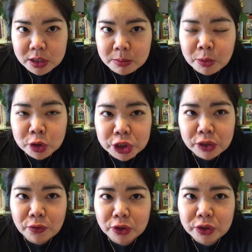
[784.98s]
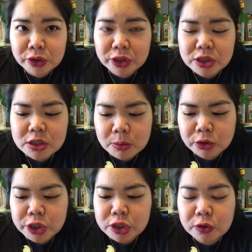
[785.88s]
eat mochi for New Year's,
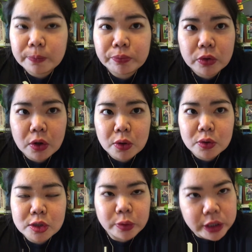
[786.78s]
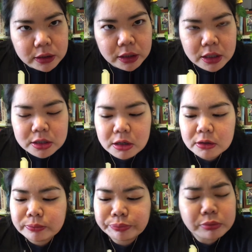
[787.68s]
mochi soup, ozoni I think it's
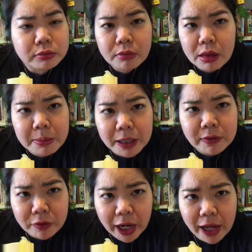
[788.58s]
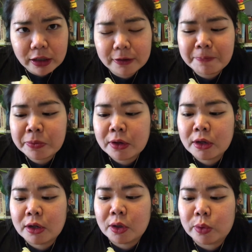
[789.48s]
called, but I've never had it,
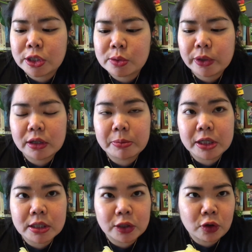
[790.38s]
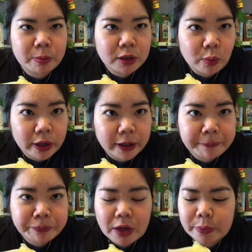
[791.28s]
which is weird because I grew up in Hawaii.
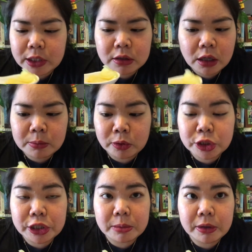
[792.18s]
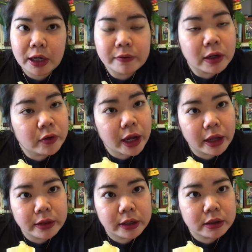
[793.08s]
I've eaten a lot of mochi, but I've never
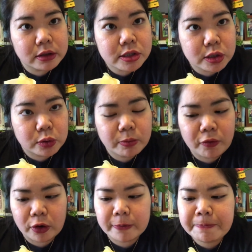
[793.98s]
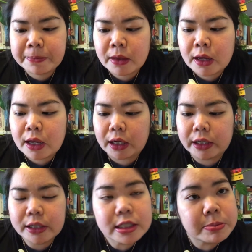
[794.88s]
had that in the soup form, and I
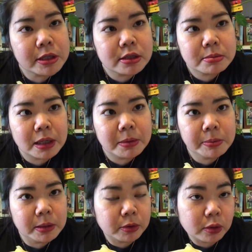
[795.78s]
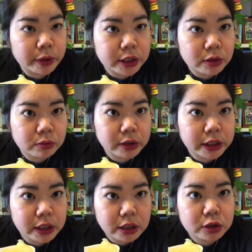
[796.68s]
think it's because maybe people in Hawaii don't really
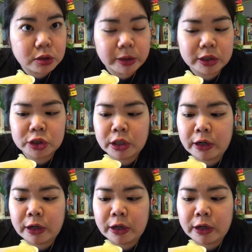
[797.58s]
eat it too much.